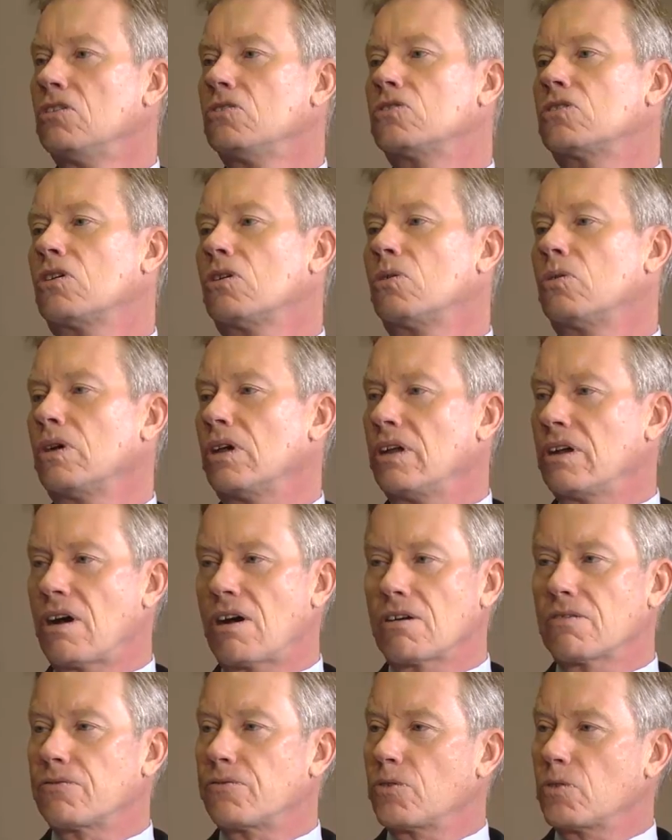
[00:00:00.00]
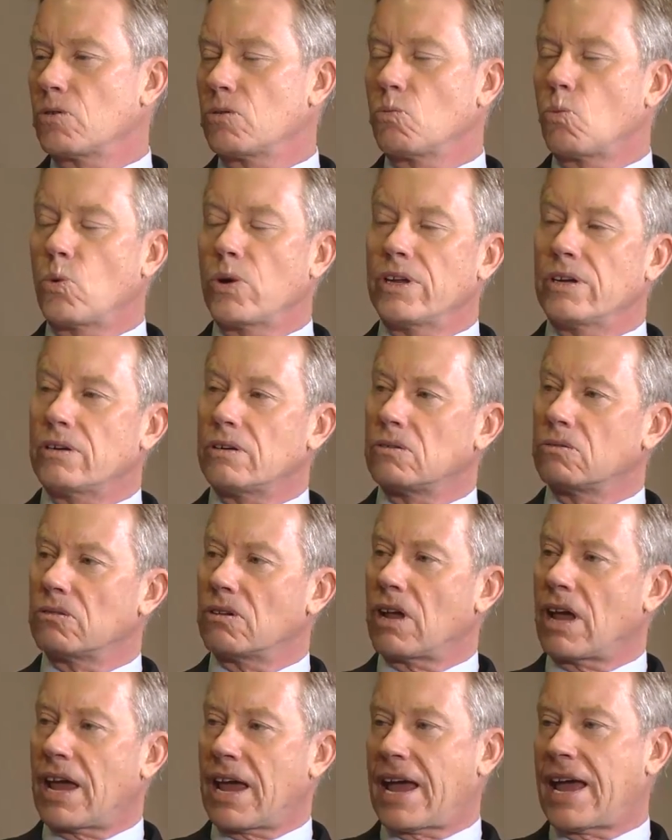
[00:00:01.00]
So in our firm, we
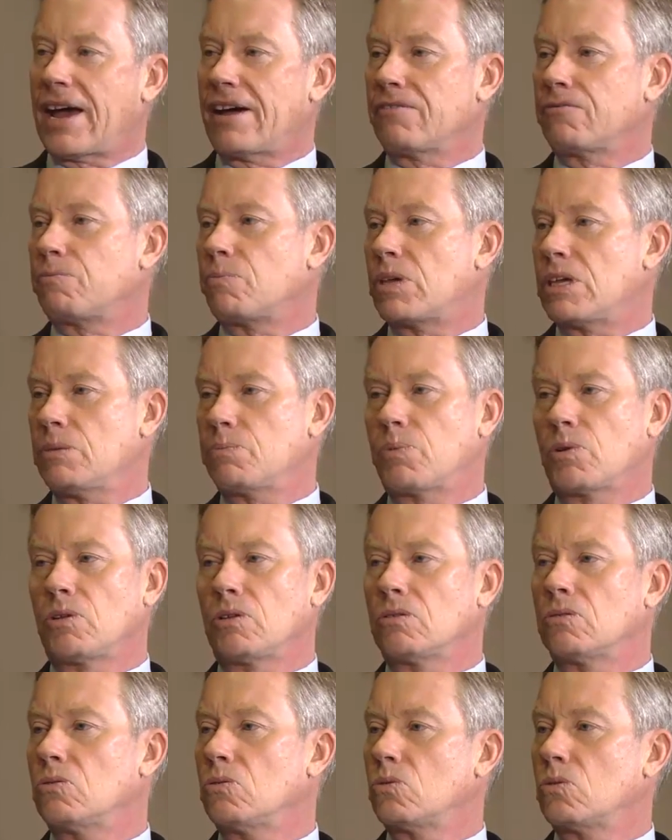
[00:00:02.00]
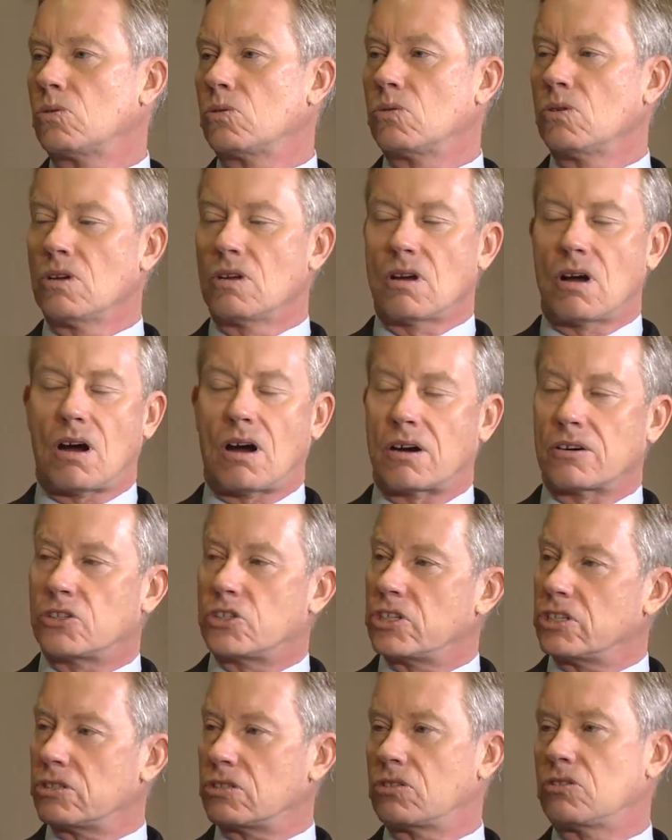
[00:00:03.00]
don't have people who
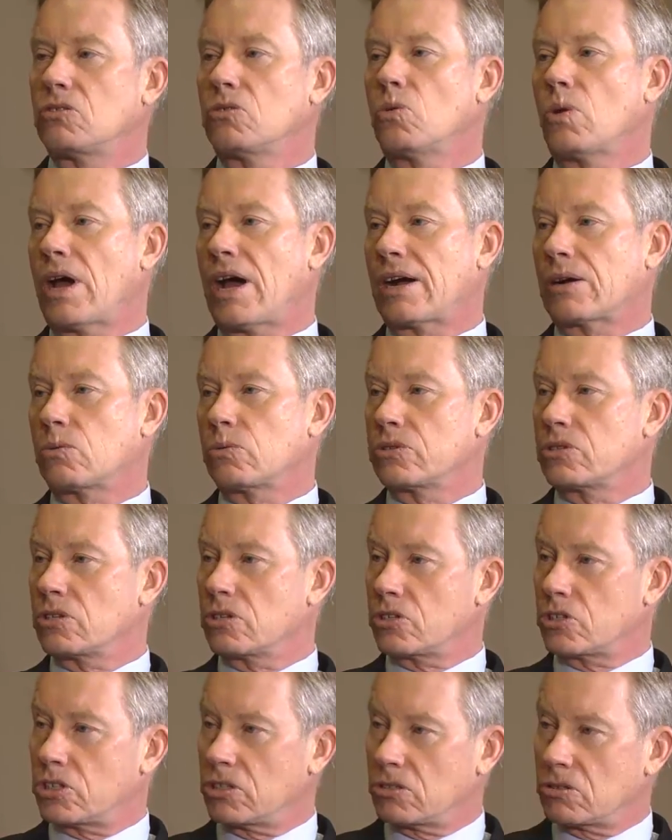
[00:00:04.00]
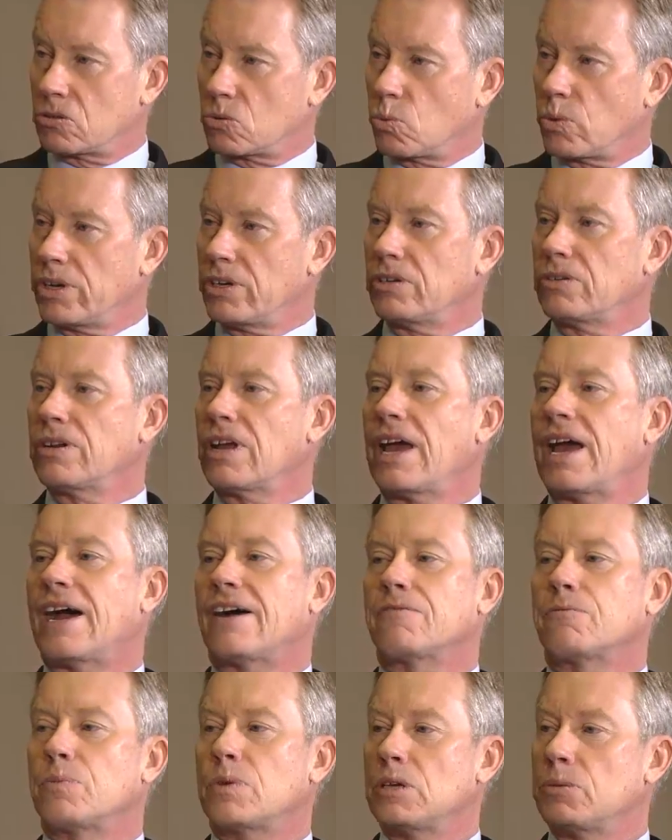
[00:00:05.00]
just do acquisitions. We don't
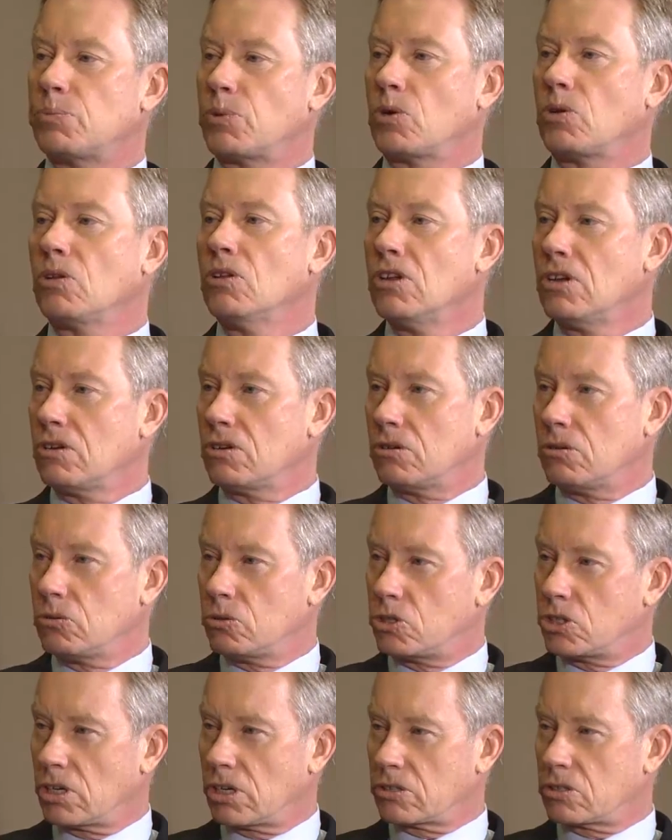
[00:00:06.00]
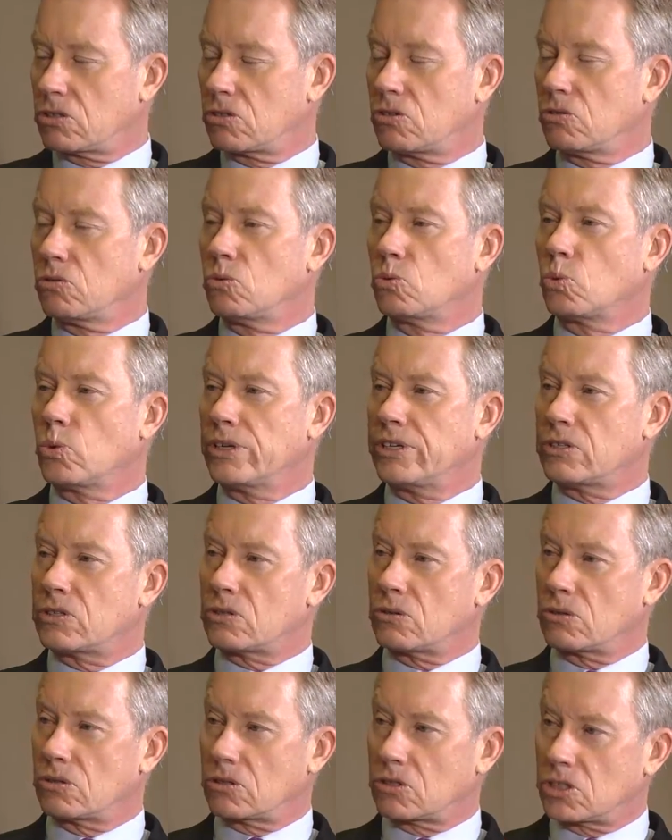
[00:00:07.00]
have people who just do
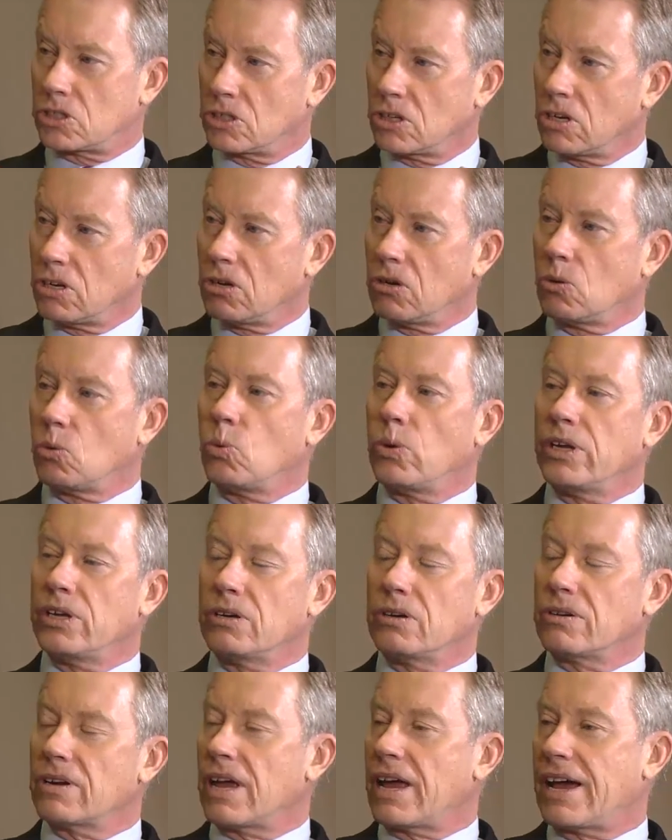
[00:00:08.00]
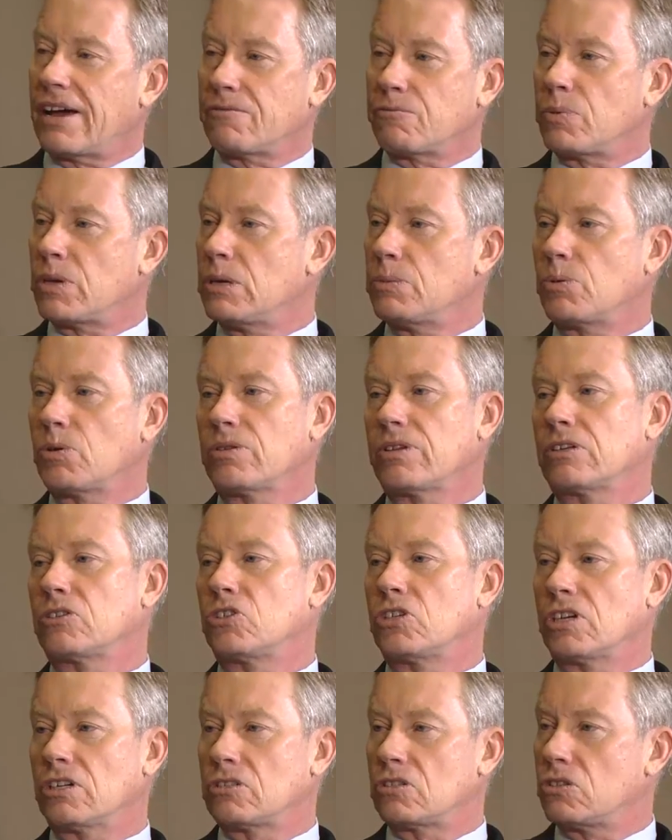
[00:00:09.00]
research. We don't have people that
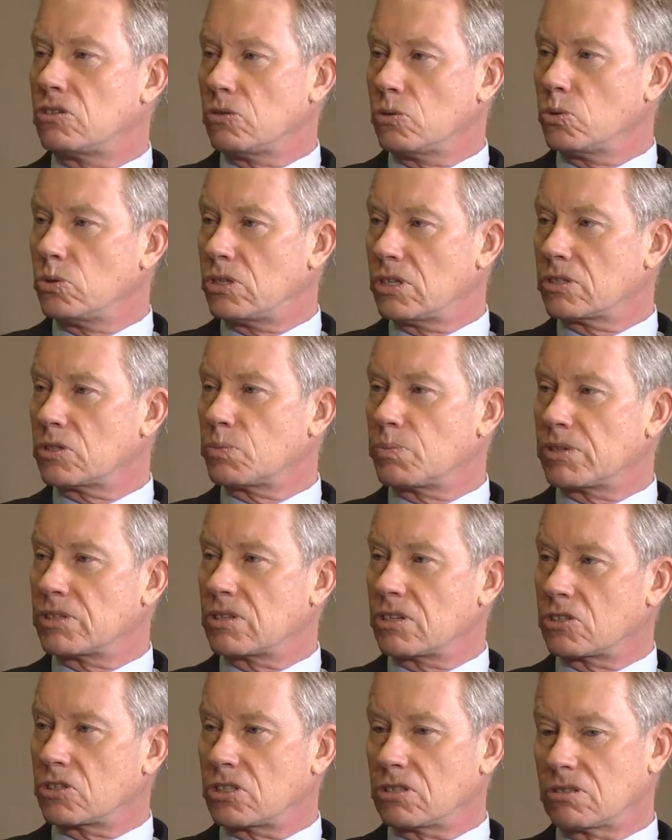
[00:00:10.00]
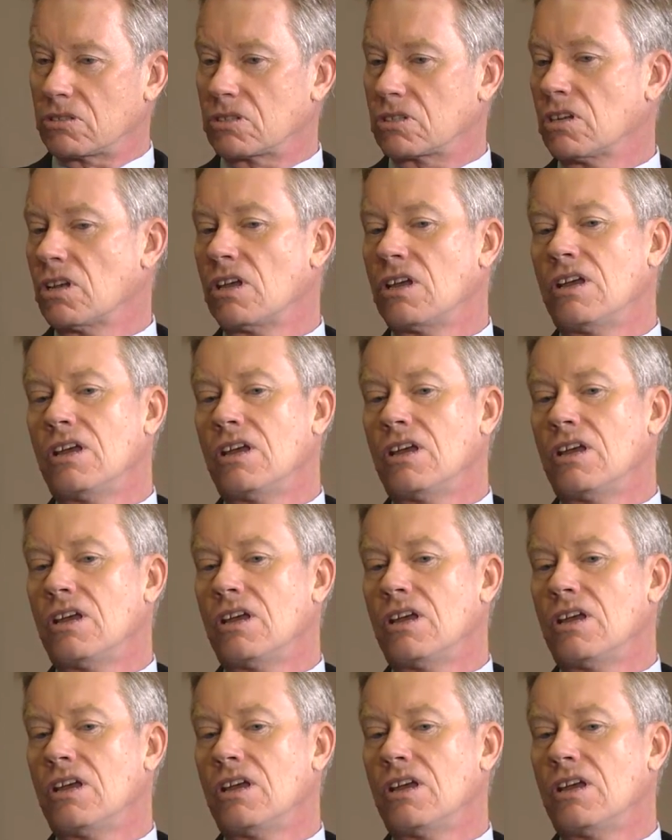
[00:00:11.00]
just do dispositions.